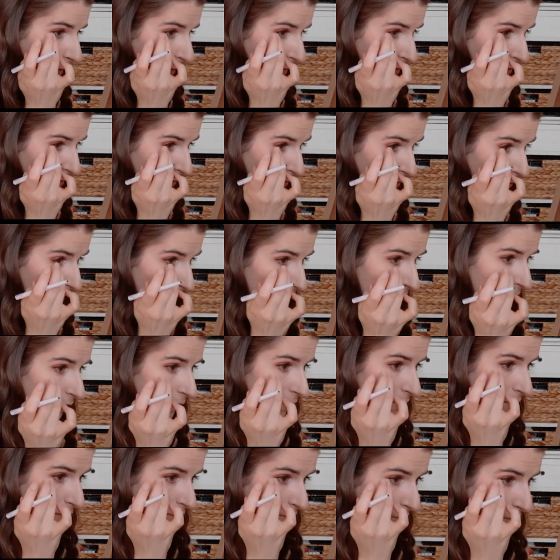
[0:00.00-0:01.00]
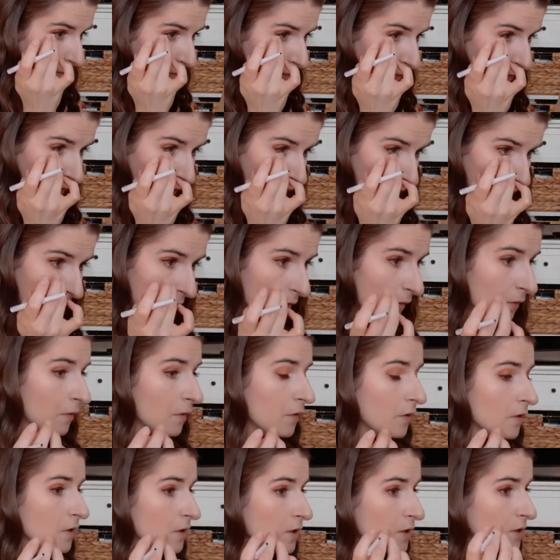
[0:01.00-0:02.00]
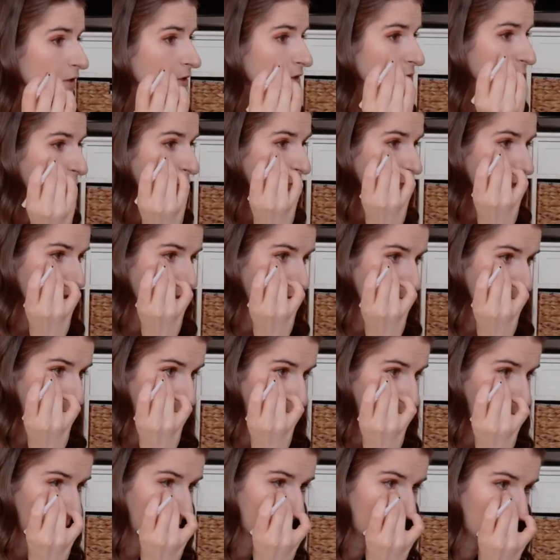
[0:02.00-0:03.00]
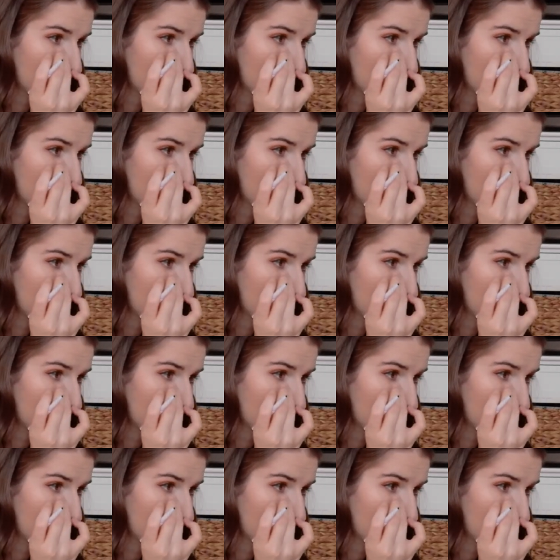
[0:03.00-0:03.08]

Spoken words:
I'm just going to kind of smudge it a bit.